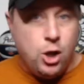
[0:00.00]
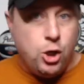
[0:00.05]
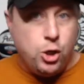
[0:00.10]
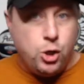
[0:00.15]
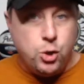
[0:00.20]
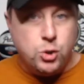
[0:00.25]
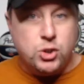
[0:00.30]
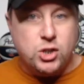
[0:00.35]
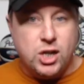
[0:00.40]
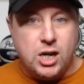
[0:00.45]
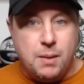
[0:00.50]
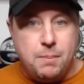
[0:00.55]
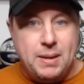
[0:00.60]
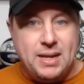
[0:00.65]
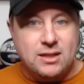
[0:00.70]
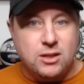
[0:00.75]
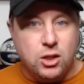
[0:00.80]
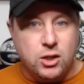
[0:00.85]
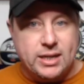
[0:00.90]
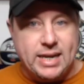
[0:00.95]
who's going to be
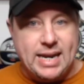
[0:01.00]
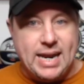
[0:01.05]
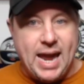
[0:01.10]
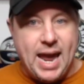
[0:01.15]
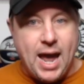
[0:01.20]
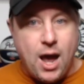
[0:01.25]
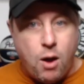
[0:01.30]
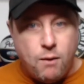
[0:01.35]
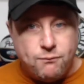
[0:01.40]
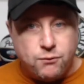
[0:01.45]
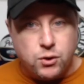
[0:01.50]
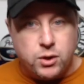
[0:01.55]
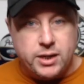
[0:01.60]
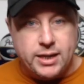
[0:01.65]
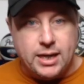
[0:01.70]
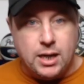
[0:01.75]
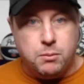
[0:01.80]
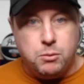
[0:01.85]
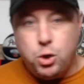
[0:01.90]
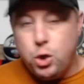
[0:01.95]
looking out for
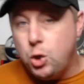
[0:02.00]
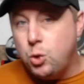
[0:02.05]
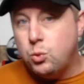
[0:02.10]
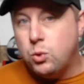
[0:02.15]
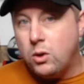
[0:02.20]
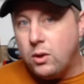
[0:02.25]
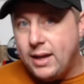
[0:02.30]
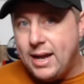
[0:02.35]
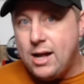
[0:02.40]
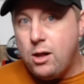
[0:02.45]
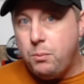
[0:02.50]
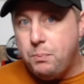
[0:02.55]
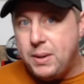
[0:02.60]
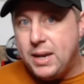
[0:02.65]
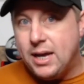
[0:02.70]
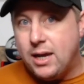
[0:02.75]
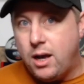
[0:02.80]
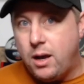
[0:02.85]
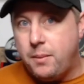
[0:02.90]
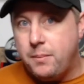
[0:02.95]
him, who will help
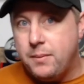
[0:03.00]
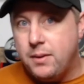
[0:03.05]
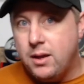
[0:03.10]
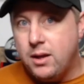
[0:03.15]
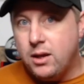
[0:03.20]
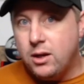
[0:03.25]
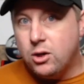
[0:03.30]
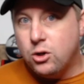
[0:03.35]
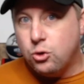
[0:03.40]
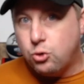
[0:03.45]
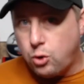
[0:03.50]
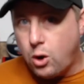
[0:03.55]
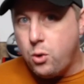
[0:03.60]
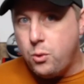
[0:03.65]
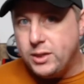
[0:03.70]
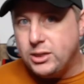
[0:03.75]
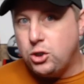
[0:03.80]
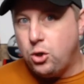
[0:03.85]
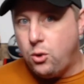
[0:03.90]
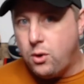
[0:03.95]
him grow
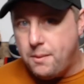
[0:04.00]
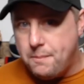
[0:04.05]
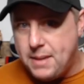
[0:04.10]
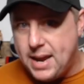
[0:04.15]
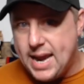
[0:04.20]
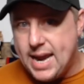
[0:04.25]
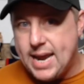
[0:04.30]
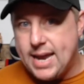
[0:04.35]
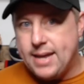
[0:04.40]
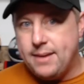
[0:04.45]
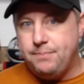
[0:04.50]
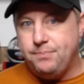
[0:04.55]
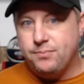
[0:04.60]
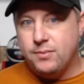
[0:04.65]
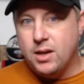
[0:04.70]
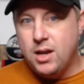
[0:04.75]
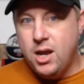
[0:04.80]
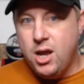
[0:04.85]
into a man.